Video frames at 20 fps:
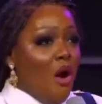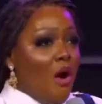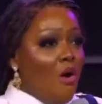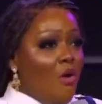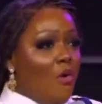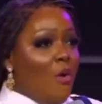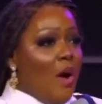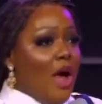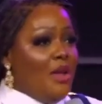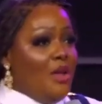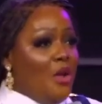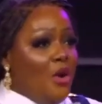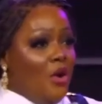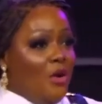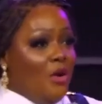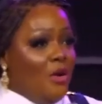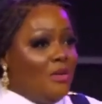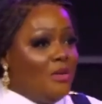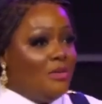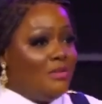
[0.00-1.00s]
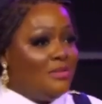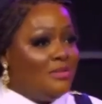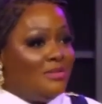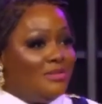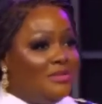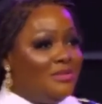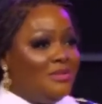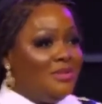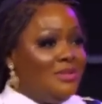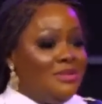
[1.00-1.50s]
Uncle Ayo,
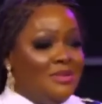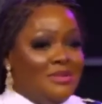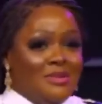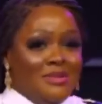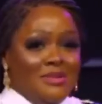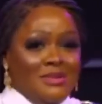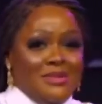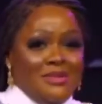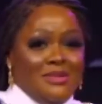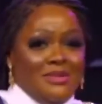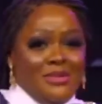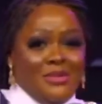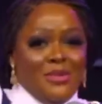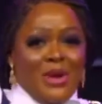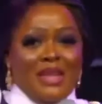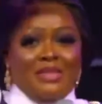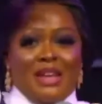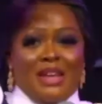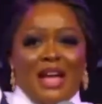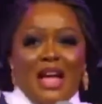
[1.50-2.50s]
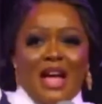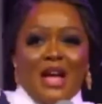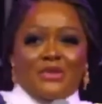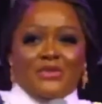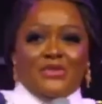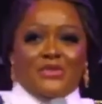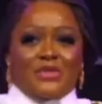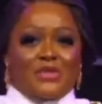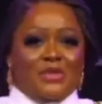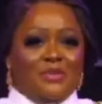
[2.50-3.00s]
you are in the
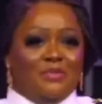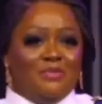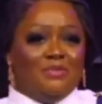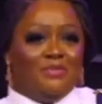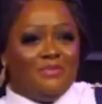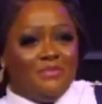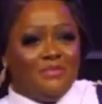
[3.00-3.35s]
house